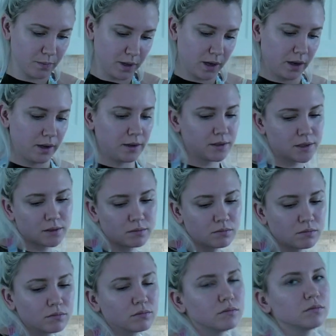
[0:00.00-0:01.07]
Because
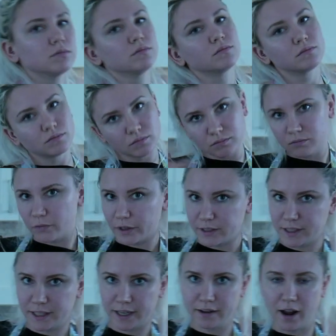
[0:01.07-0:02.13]

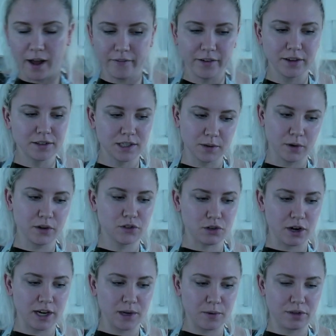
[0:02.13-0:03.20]
once again, obviously we're
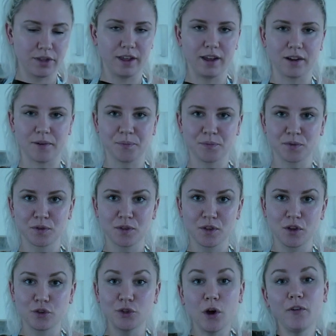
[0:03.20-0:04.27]
starting with like
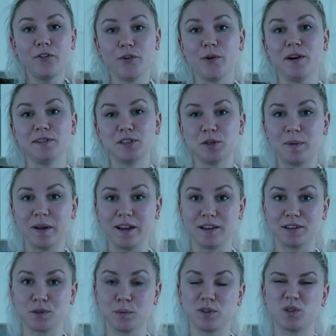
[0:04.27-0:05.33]
tofu as our
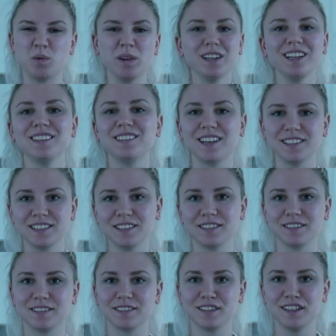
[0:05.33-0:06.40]
base, which really doesn't
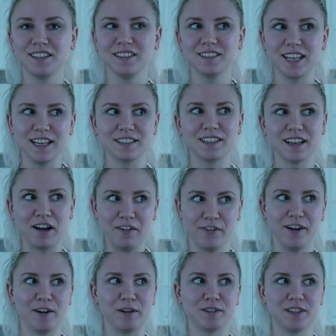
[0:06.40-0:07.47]
taste like
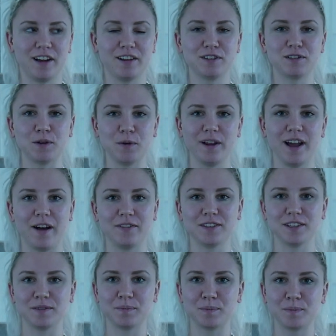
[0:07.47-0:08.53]
Alfredo sauce, so we have
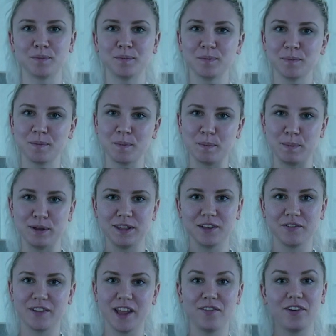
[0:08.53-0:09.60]
to put the
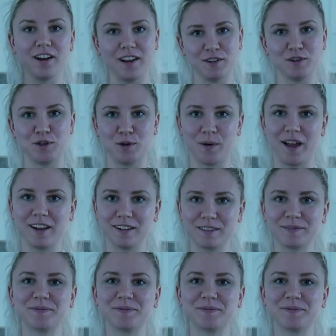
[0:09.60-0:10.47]
flavor into it.